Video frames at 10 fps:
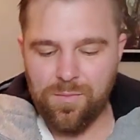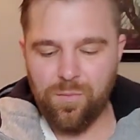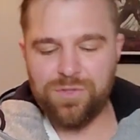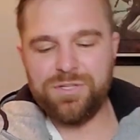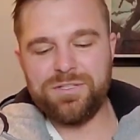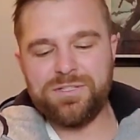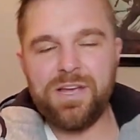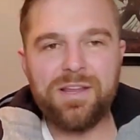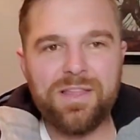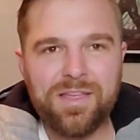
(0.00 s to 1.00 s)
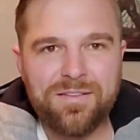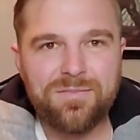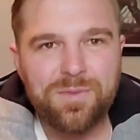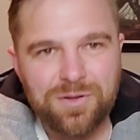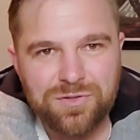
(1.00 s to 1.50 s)
which is kind of like a
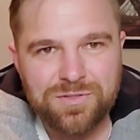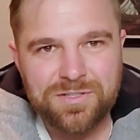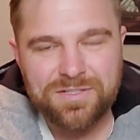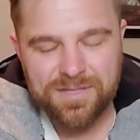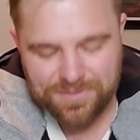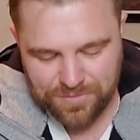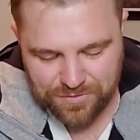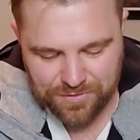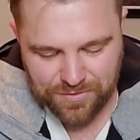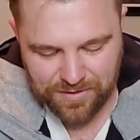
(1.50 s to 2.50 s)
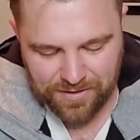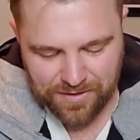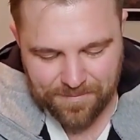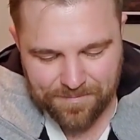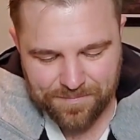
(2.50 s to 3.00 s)
spiritual successor to
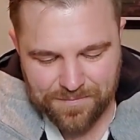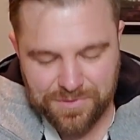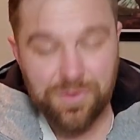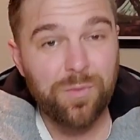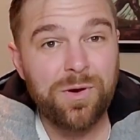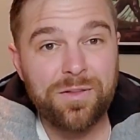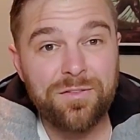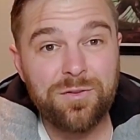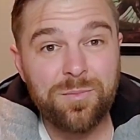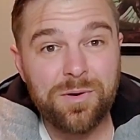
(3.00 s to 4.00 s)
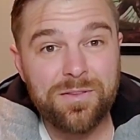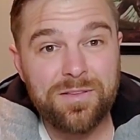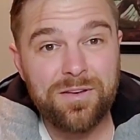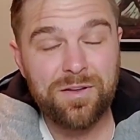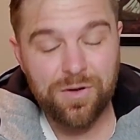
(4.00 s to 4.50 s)
the one on Super
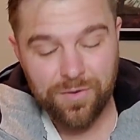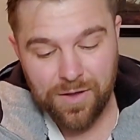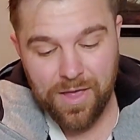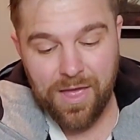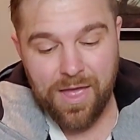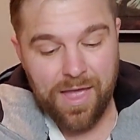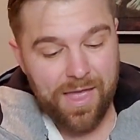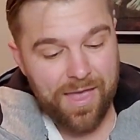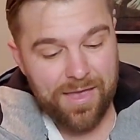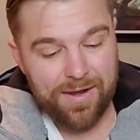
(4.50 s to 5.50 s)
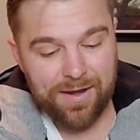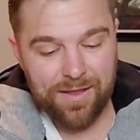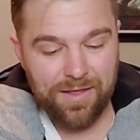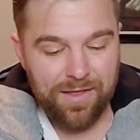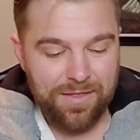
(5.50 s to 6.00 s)
Nintendo. And
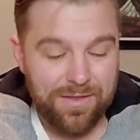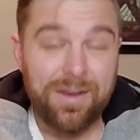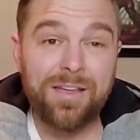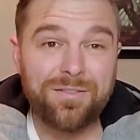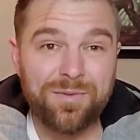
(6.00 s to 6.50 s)
the next